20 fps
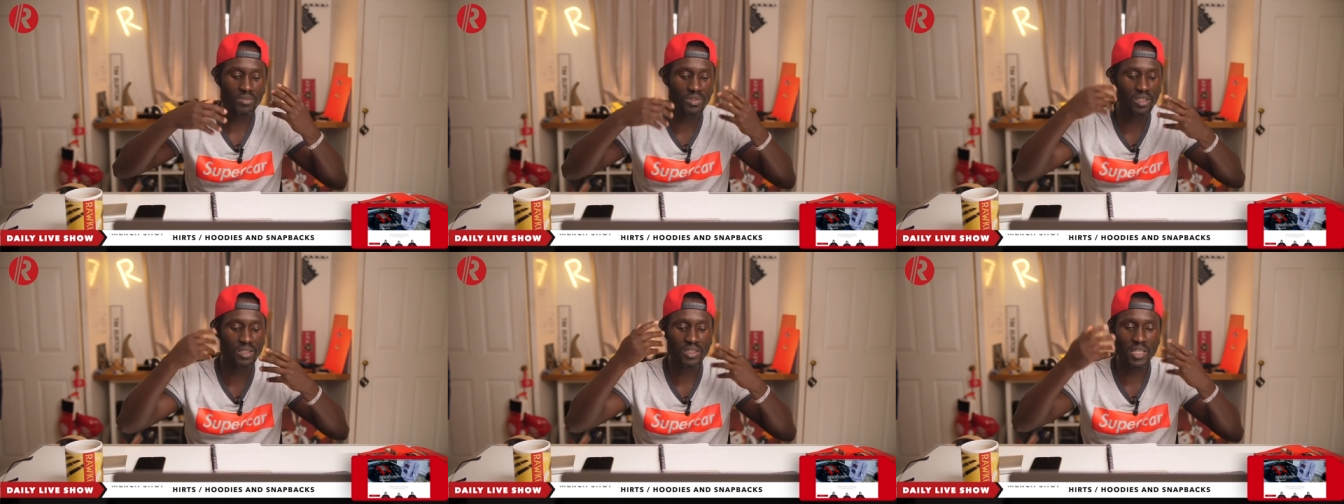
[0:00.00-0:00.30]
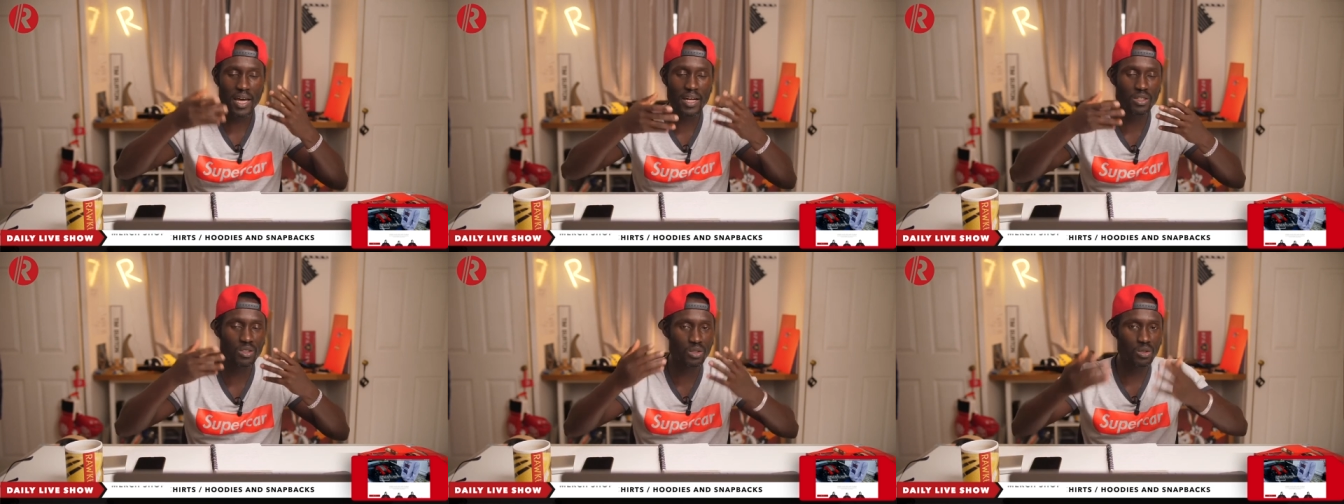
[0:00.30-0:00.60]

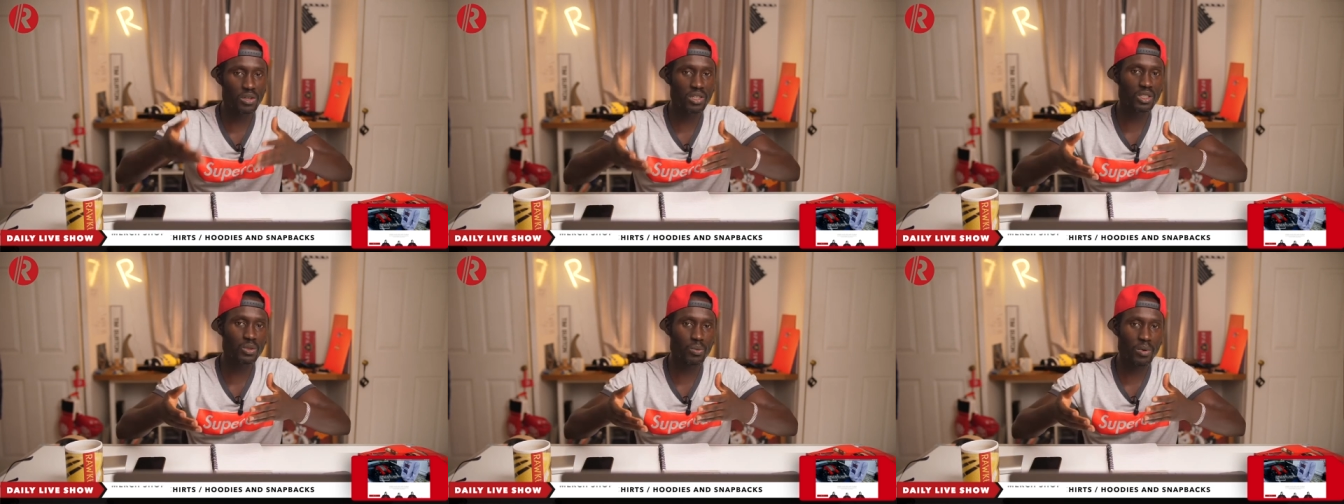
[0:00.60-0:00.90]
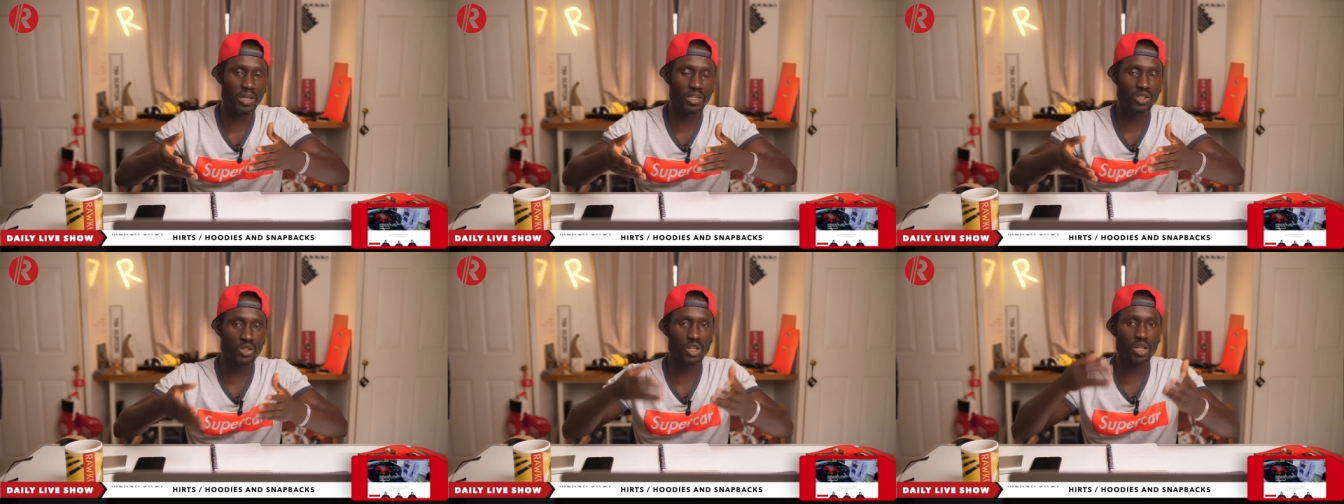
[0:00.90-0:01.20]
decided to do this
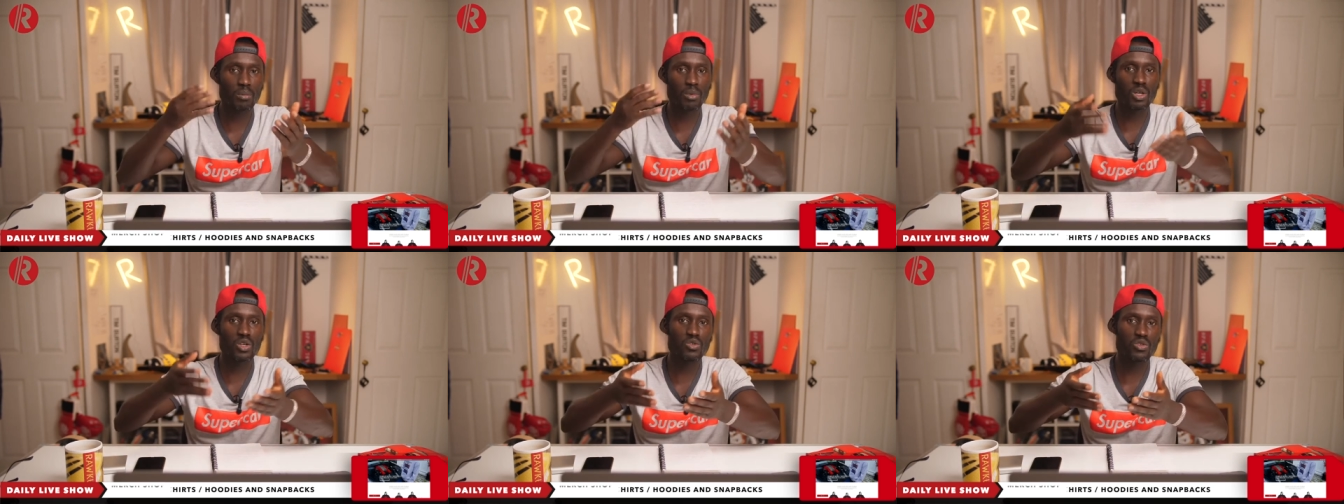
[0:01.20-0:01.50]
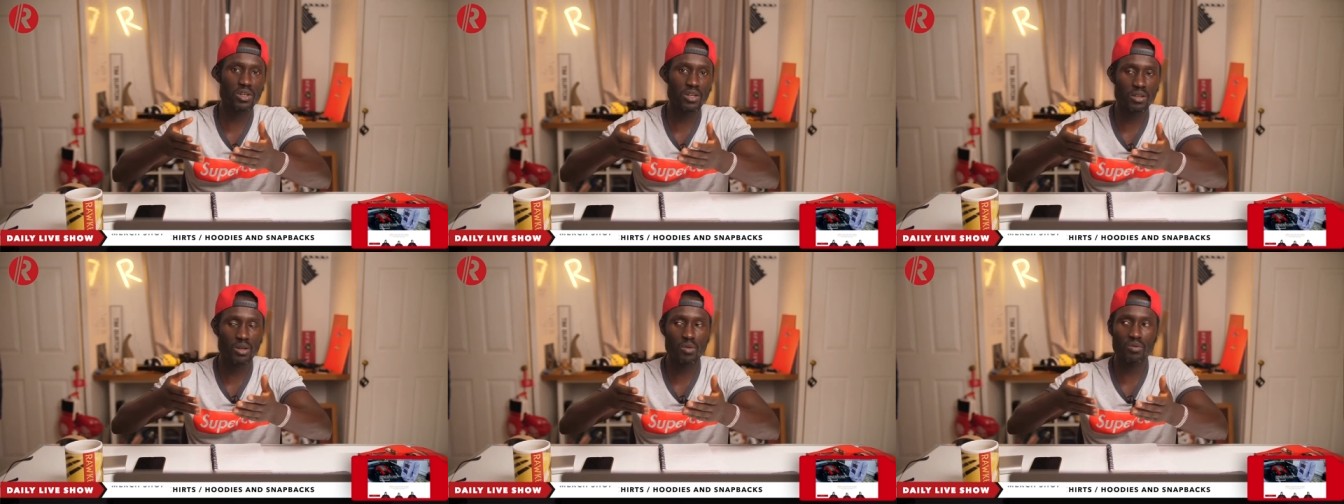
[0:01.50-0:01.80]
when
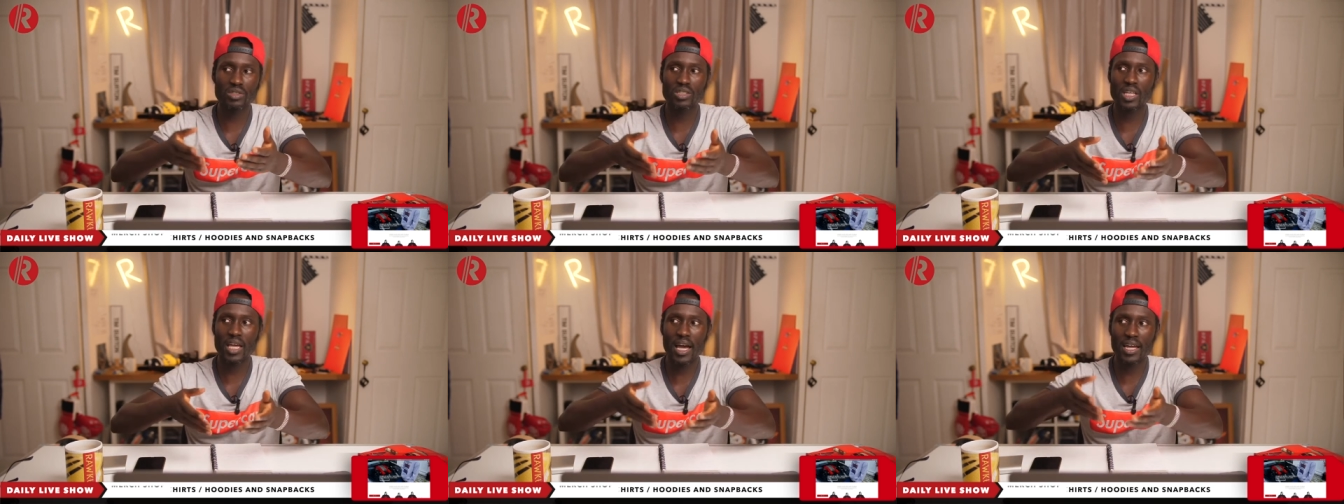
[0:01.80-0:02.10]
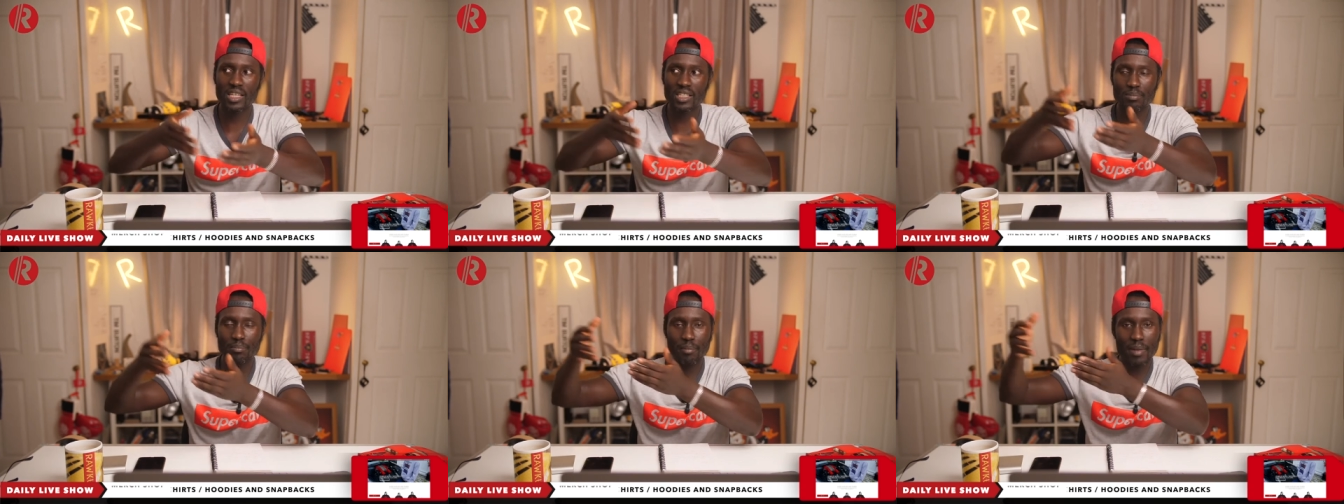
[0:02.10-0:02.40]
Salomondrin obviously
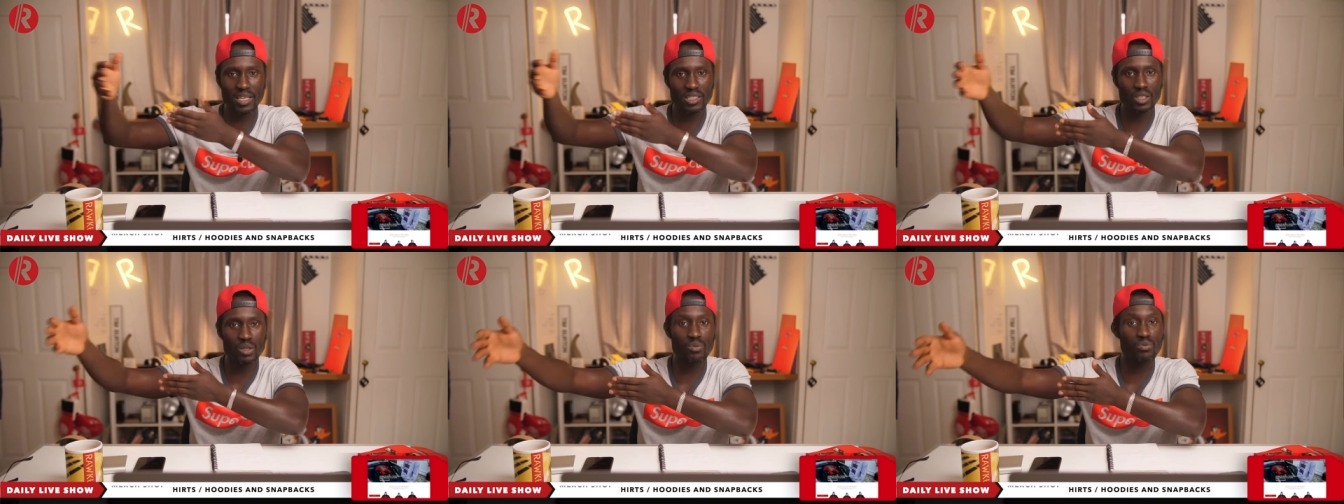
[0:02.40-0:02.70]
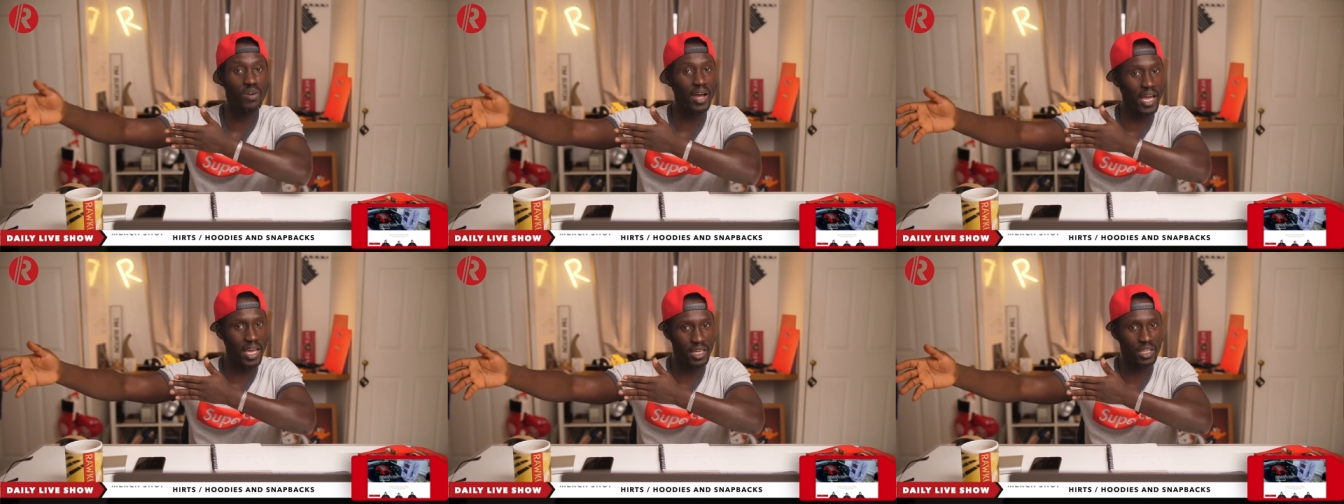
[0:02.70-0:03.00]
had his massive
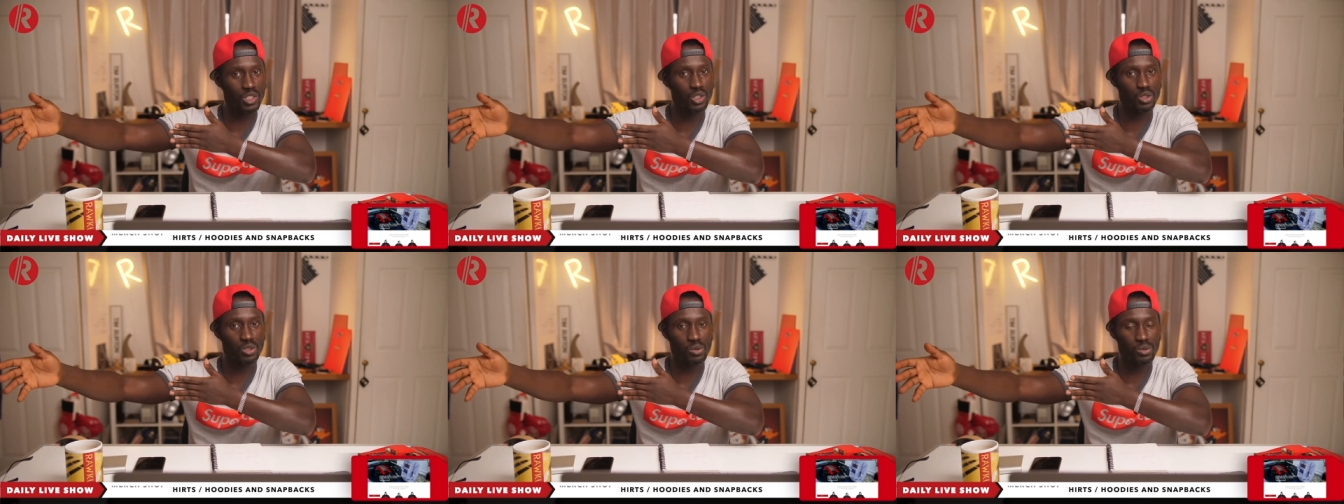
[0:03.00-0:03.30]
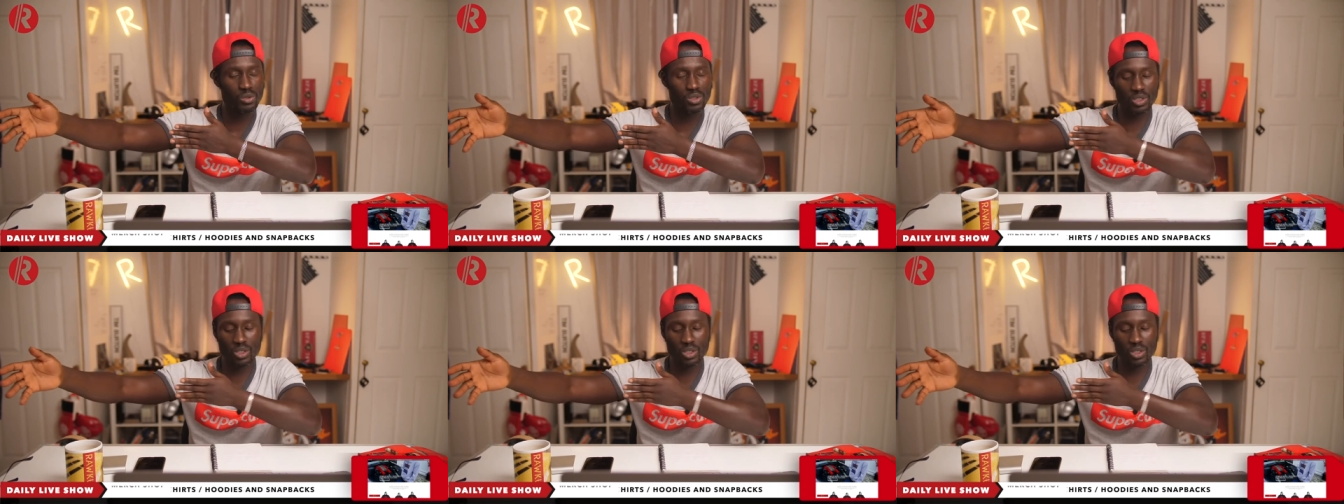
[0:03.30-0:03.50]
fire issue.